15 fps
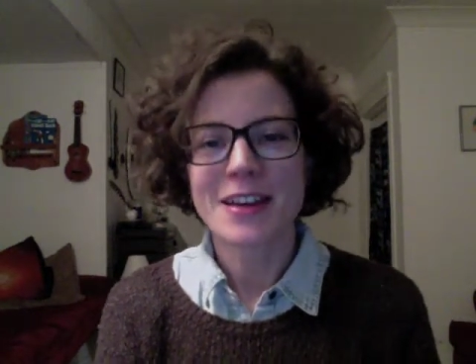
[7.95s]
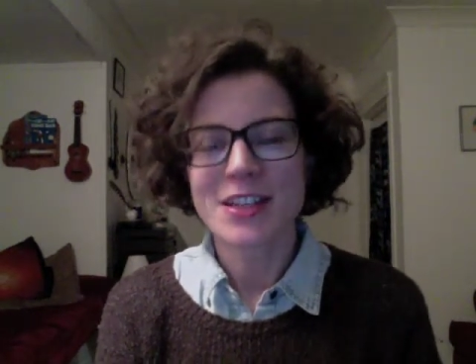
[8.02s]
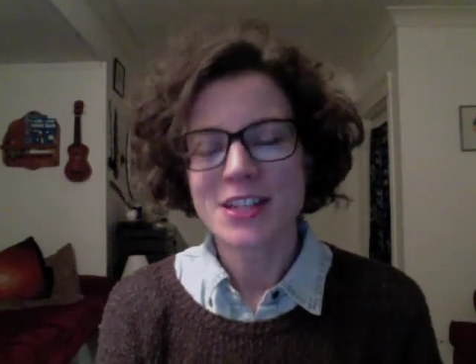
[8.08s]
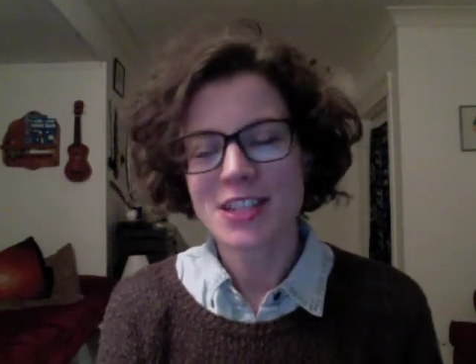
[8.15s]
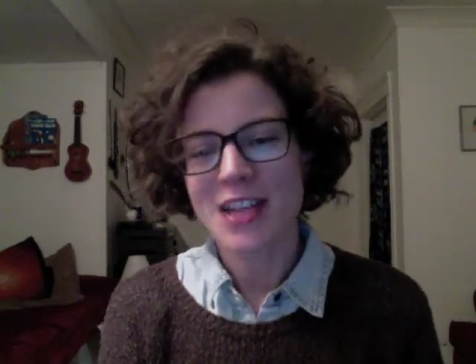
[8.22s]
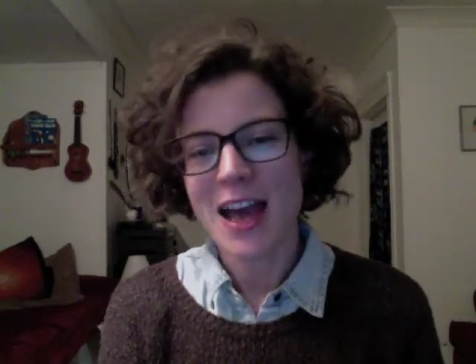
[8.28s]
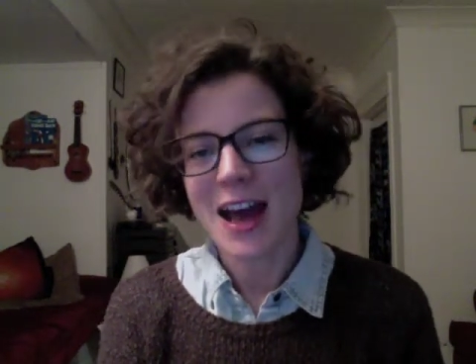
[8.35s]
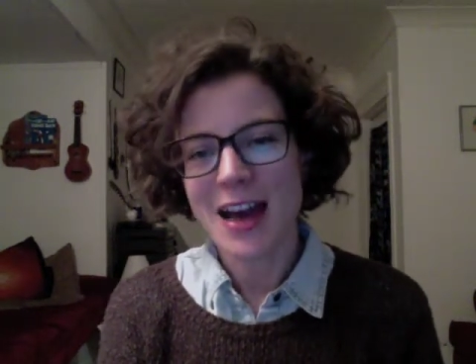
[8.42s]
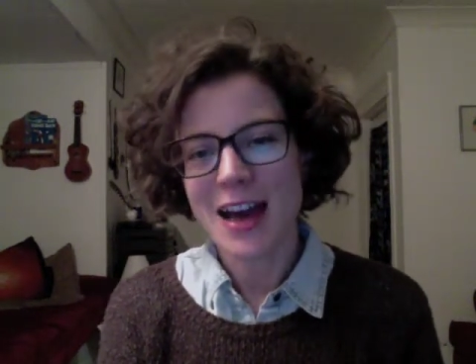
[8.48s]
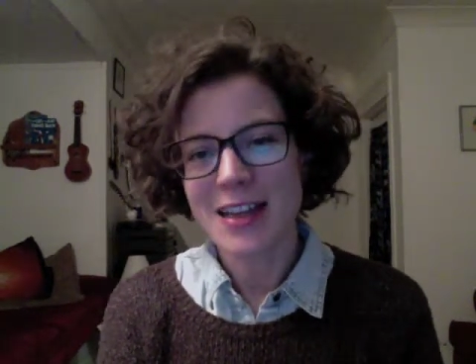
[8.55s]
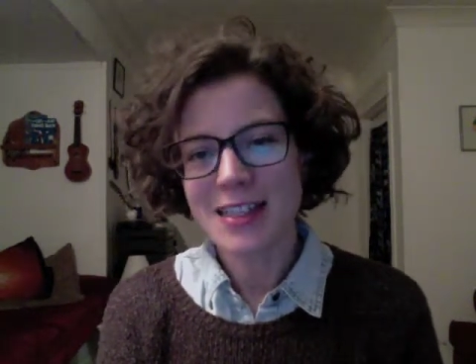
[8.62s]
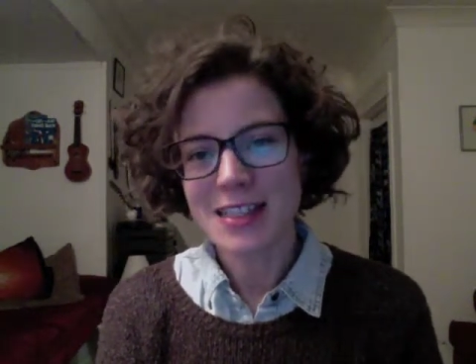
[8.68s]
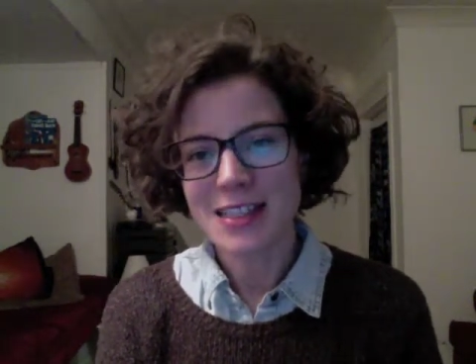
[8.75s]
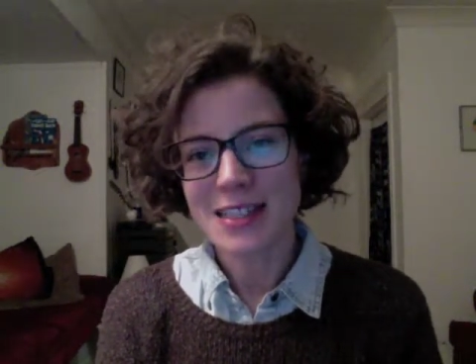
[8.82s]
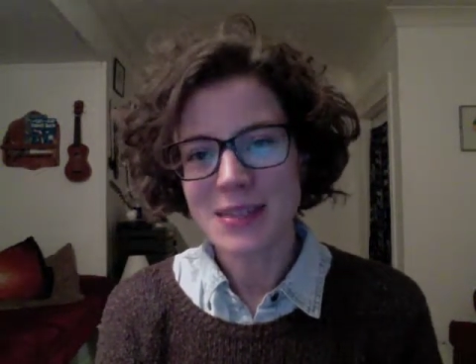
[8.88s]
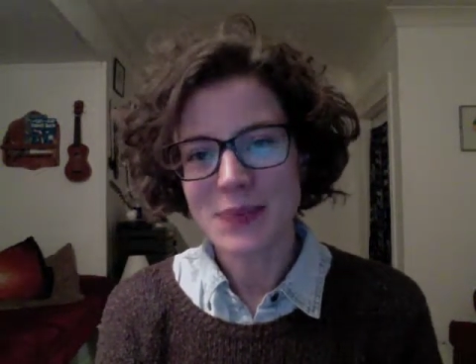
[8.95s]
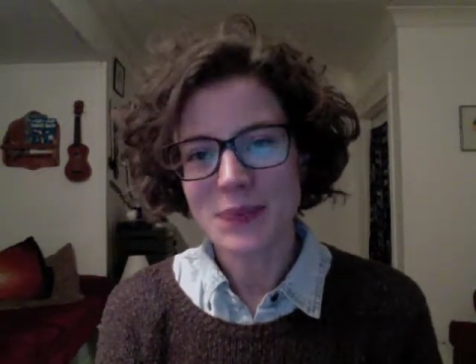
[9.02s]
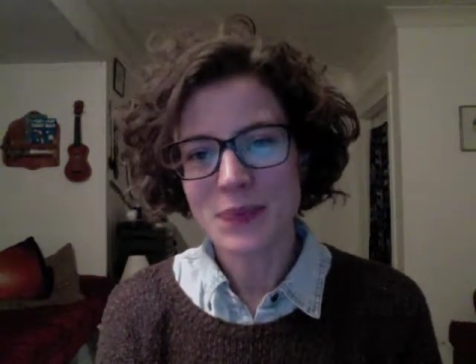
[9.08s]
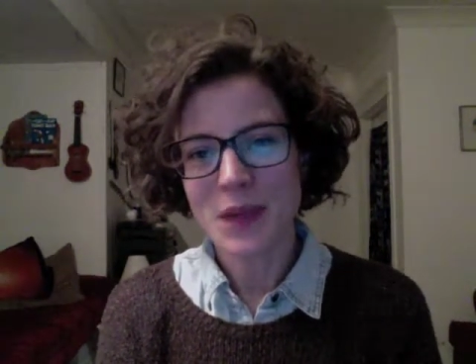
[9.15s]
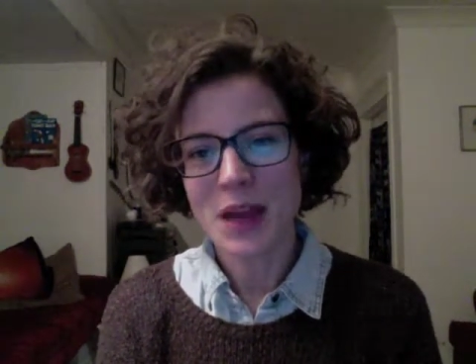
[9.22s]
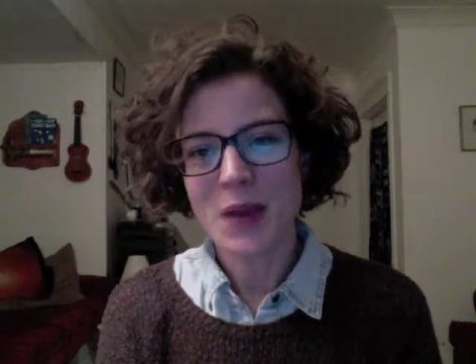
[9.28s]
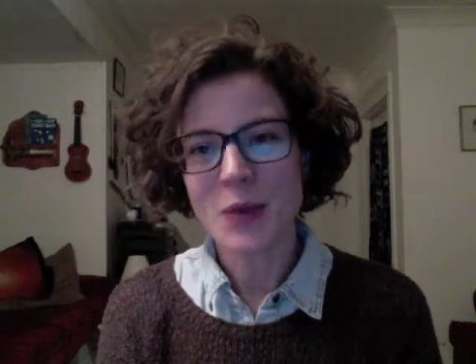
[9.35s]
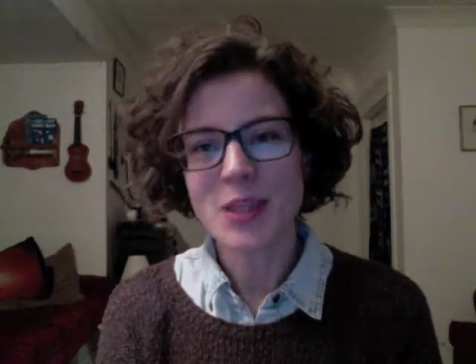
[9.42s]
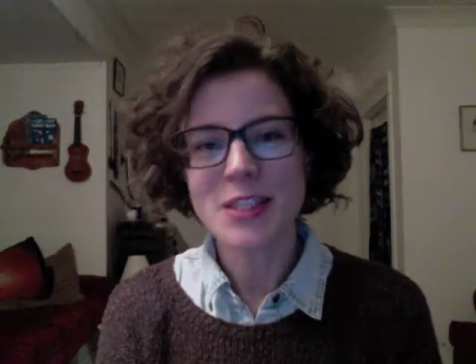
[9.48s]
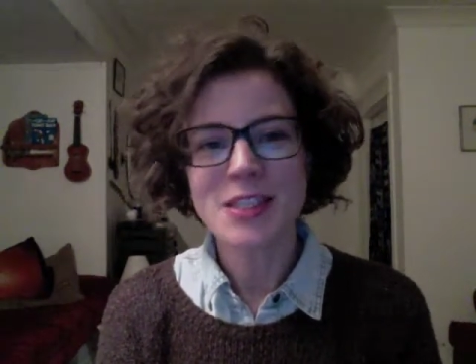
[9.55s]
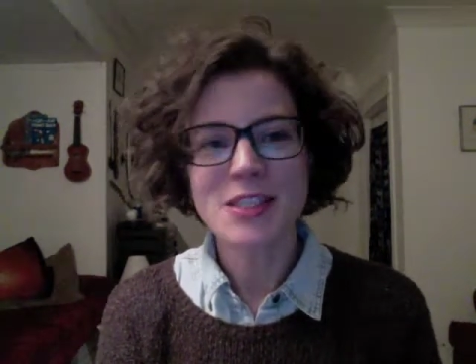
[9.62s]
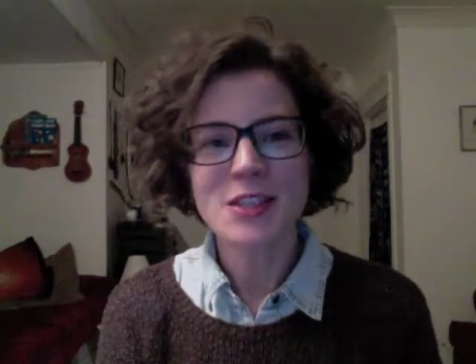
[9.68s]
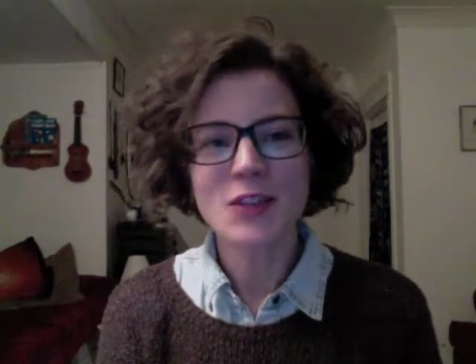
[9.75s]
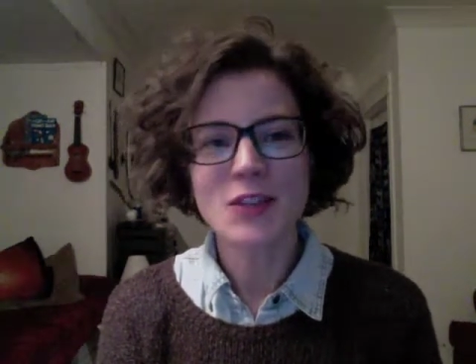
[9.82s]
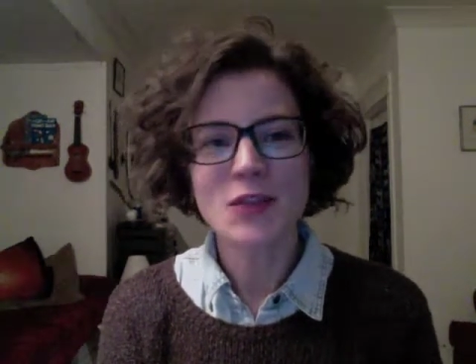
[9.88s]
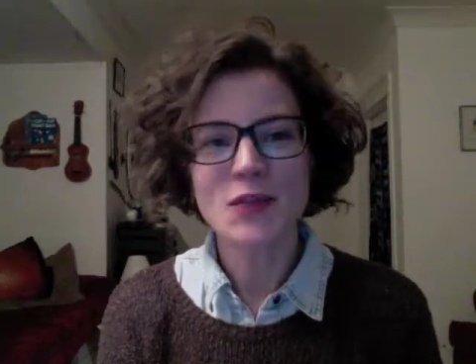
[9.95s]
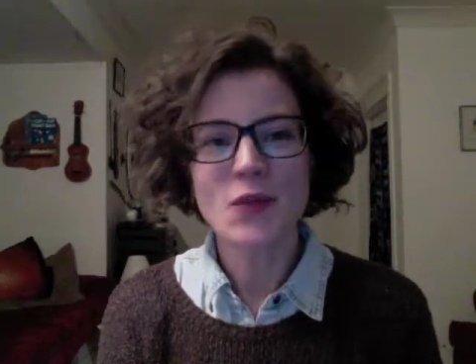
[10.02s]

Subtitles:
She asks, what does the